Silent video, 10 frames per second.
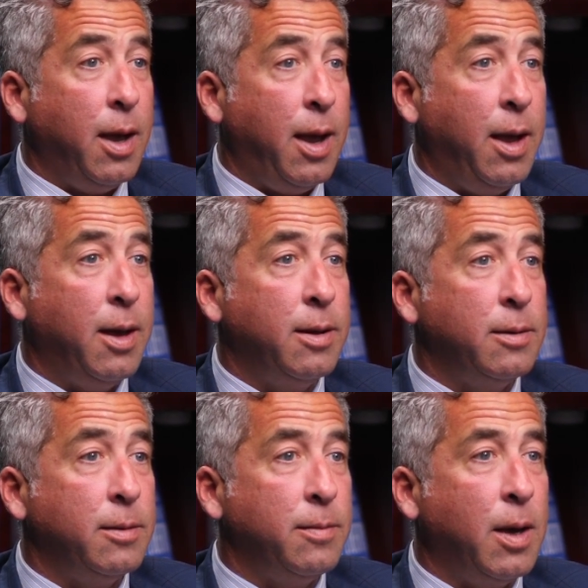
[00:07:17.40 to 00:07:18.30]

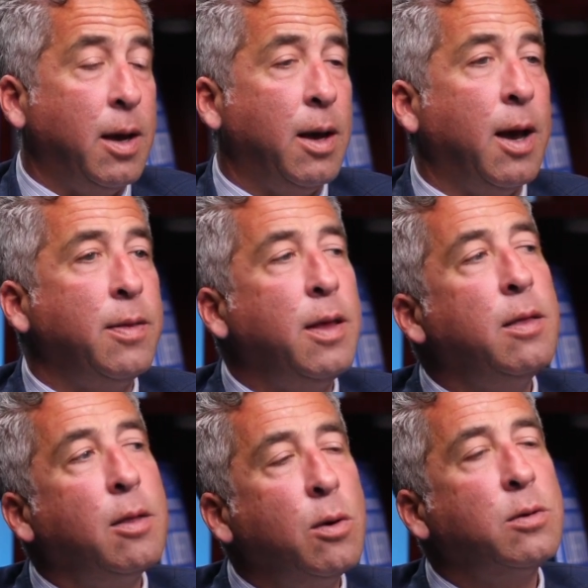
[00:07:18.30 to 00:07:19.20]
And I
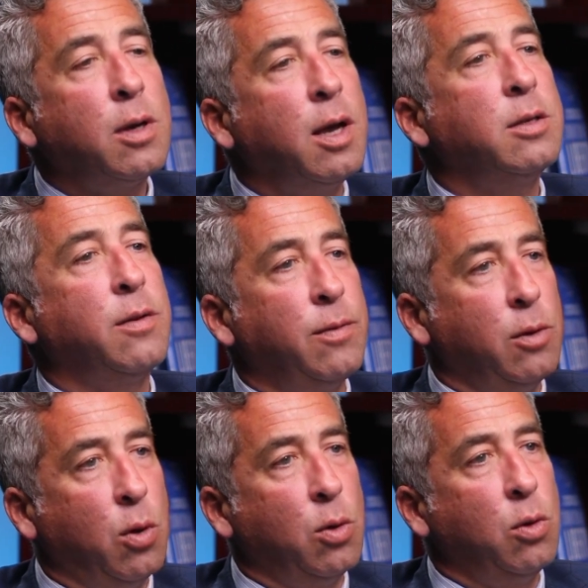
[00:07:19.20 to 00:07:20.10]
think those kinds of
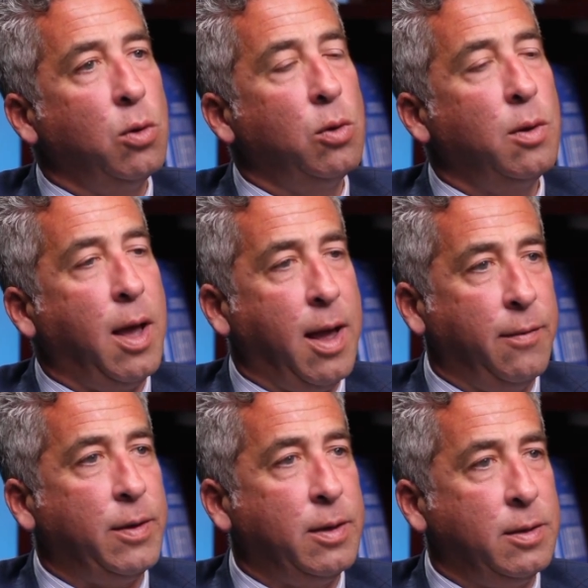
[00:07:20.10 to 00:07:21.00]
local
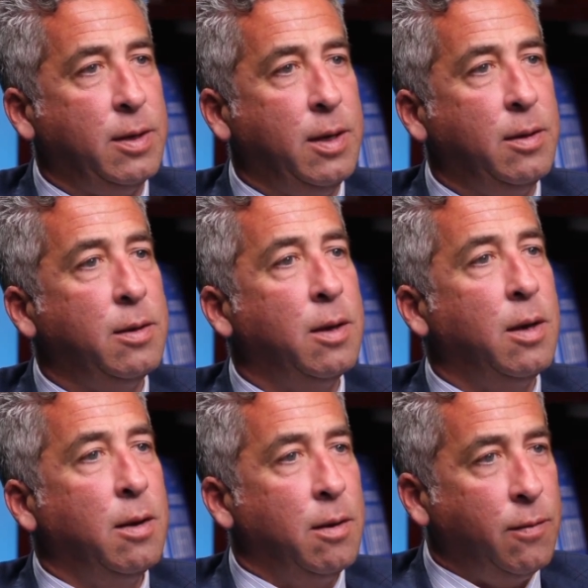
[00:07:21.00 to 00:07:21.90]
advocacy
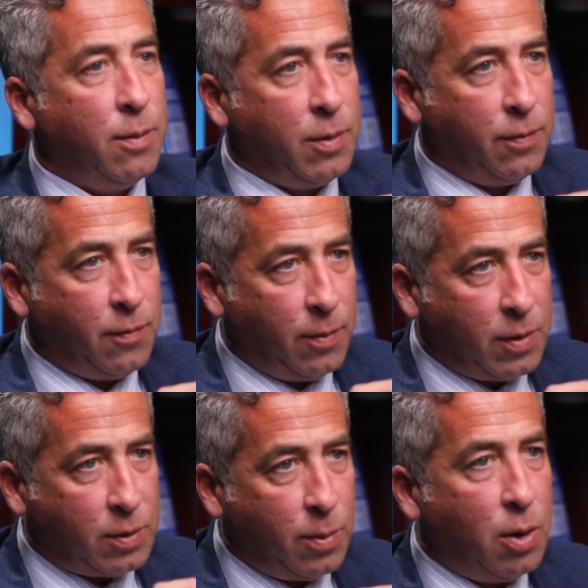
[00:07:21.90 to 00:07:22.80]
from
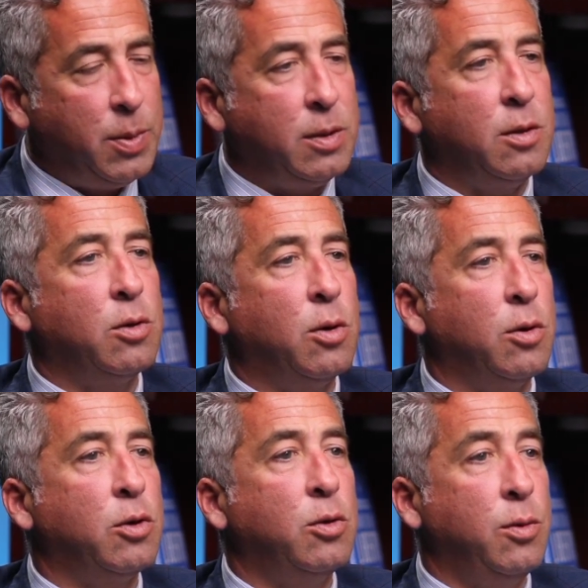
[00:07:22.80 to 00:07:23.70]
the small business
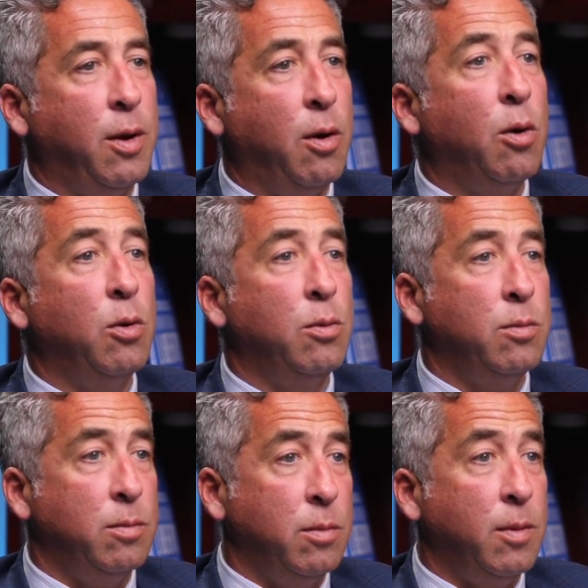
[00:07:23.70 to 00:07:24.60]
owners to their
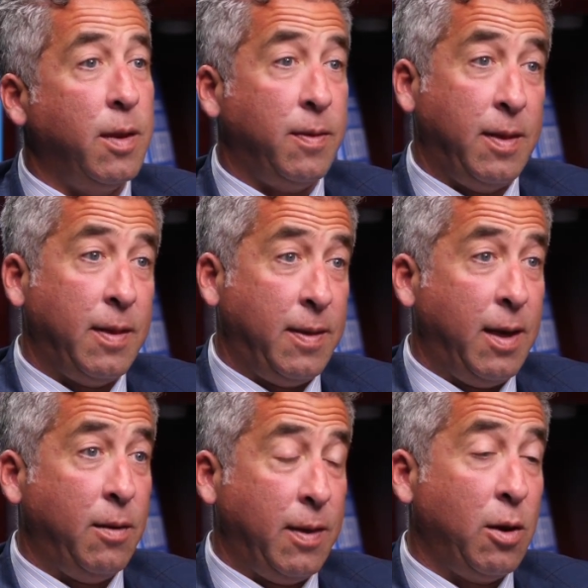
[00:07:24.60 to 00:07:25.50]
own
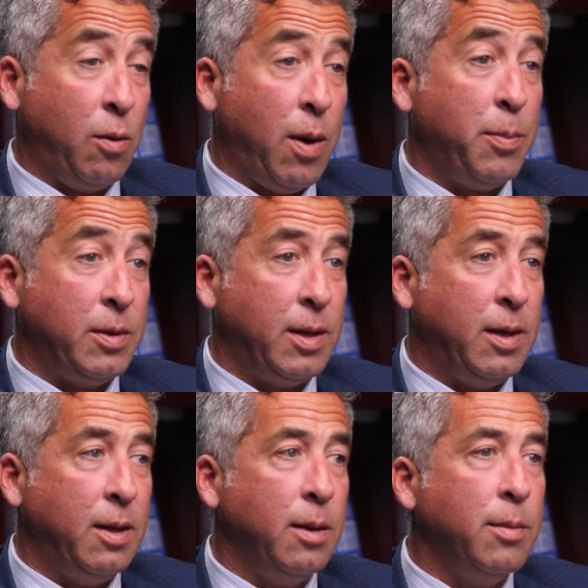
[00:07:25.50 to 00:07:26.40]
that are
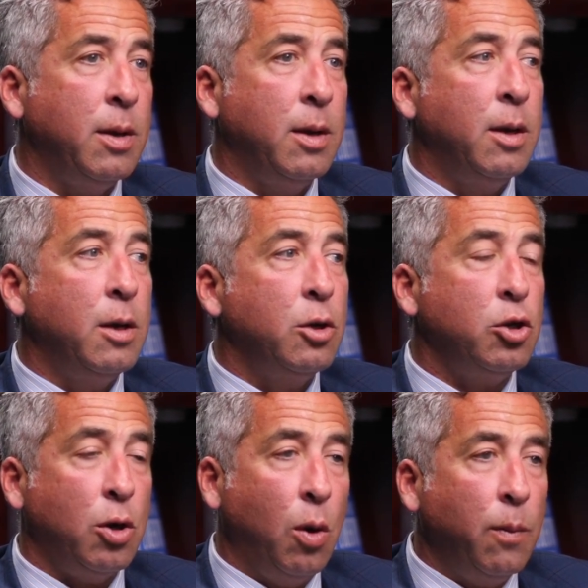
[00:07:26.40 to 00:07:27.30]
representing them
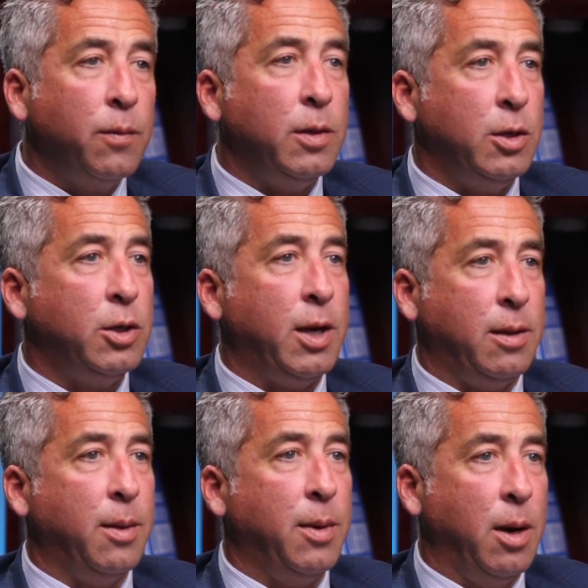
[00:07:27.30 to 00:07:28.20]
should hopefully
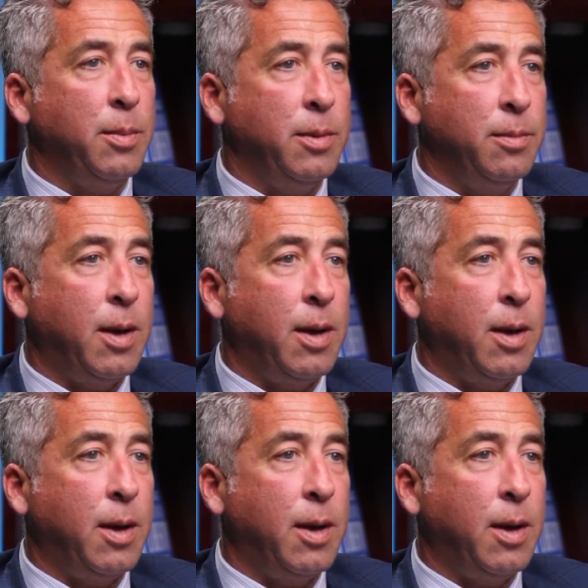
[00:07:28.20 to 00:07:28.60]
shake them up.